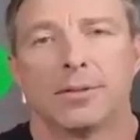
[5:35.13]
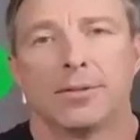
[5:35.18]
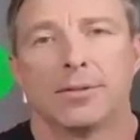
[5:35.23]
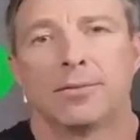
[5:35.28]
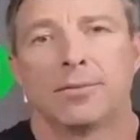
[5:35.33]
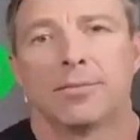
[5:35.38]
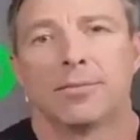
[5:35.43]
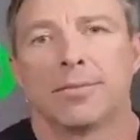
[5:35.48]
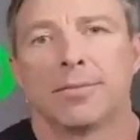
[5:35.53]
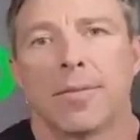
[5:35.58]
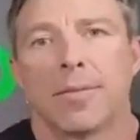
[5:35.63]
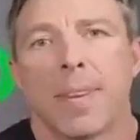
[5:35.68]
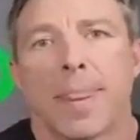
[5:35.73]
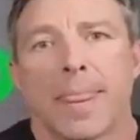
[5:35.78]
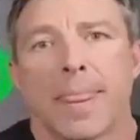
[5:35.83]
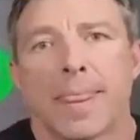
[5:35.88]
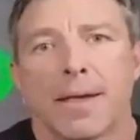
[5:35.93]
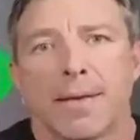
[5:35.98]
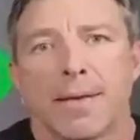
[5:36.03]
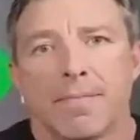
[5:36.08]

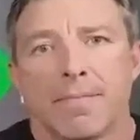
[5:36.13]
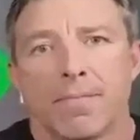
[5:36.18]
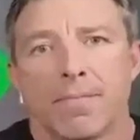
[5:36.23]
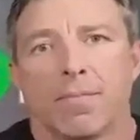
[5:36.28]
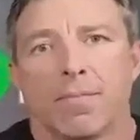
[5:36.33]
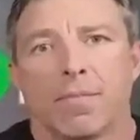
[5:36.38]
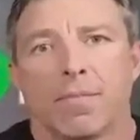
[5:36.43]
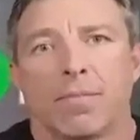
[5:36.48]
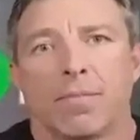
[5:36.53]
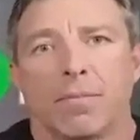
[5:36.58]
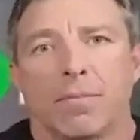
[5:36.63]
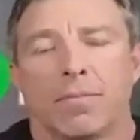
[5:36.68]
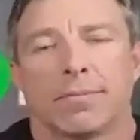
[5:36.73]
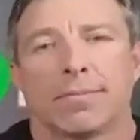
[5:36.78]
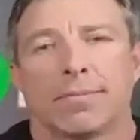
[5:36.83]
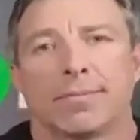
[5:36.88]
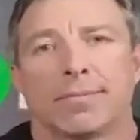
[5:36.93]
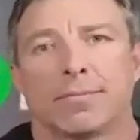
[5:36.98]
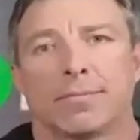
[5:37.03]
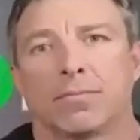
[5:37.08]

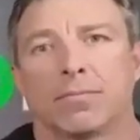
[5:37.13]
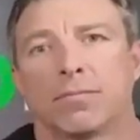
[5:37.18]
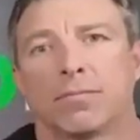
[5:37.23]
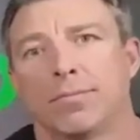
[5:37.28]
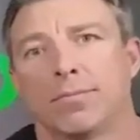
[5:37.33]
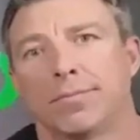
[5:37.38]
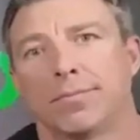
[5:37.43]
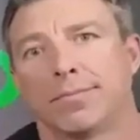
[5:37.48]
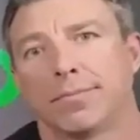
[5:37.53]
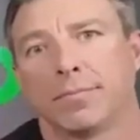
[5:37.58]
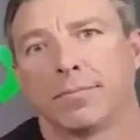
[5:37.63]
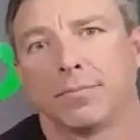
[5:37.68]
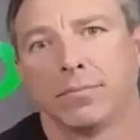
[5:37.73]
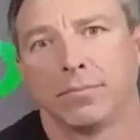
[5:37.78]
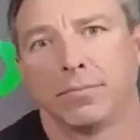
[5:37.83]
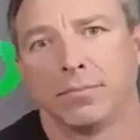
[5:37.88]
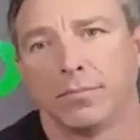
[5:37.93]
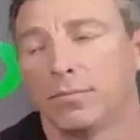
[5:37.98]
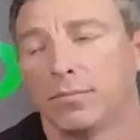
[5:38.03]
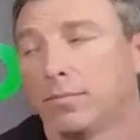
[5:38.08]

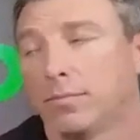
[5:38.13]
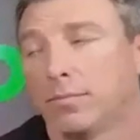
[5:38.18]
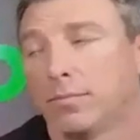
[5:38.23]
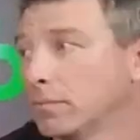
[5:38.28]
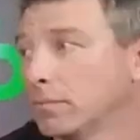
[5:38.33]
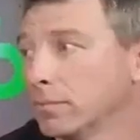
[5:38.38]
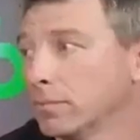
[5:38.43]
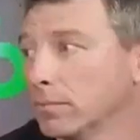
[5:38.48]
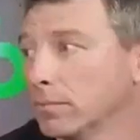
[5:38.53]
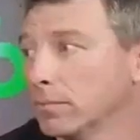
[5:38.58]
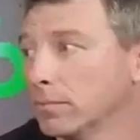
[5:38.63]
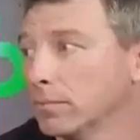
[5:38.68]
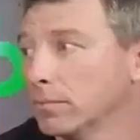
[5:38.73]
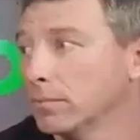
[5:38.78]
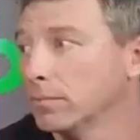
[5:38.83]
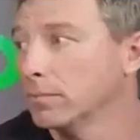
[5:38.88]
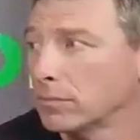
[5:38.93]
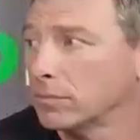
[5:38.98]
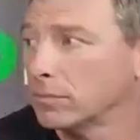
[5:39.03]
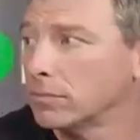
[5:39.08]

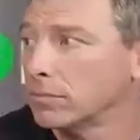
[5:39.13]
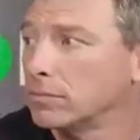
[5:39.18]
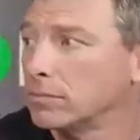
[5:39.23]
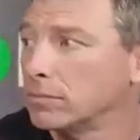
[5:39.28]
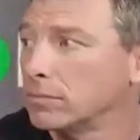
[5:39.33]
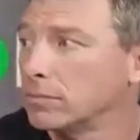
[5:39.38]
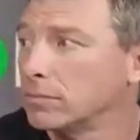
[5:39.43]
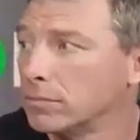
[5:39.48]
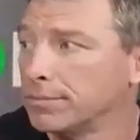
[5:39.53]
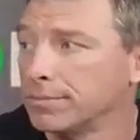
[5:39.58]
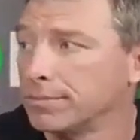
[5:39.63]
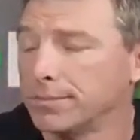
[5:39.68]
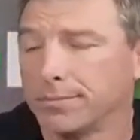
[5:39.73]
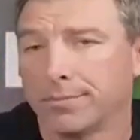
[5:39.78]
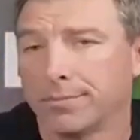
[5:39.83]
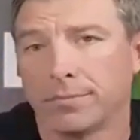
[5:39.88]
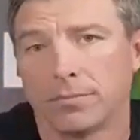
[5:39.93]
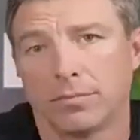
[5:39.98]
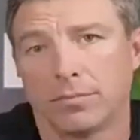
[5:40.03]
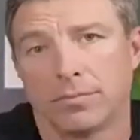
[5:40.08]

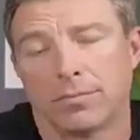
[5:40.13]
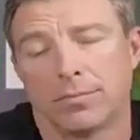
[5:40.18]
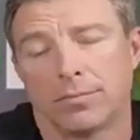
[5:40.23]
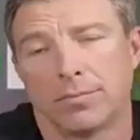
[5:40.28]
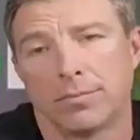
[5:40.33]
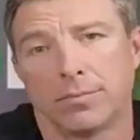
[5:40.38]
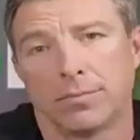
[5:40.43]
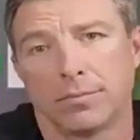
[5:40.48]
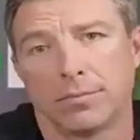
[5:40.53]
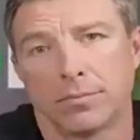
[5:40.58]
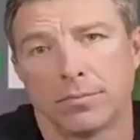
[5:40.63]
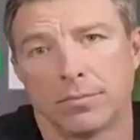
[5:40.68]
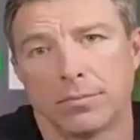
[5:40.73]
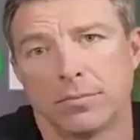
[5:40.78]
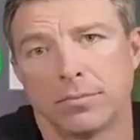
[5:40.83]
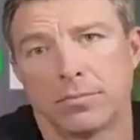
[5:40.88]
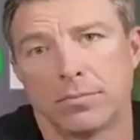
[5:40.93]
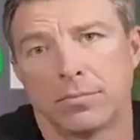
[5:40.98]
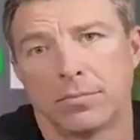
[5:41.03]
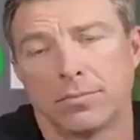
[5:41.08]

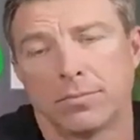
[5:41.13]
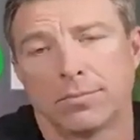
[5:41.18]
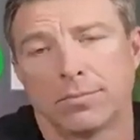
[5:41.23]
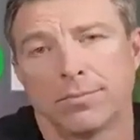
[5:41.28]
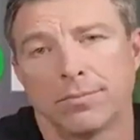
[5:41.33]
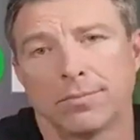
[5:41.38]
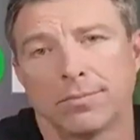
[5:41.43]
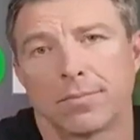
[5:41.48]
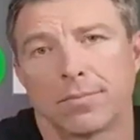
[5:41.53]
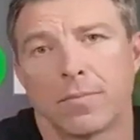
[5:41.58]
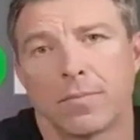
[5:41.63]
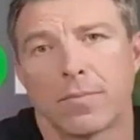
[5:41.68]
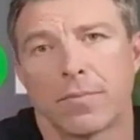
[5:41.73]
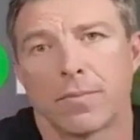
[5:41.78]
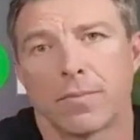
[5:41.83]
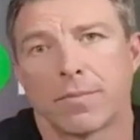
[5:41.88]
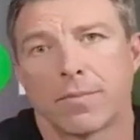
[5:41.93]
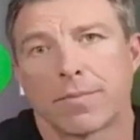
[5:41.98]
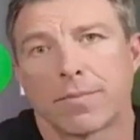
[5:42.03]
The person shown says nothing.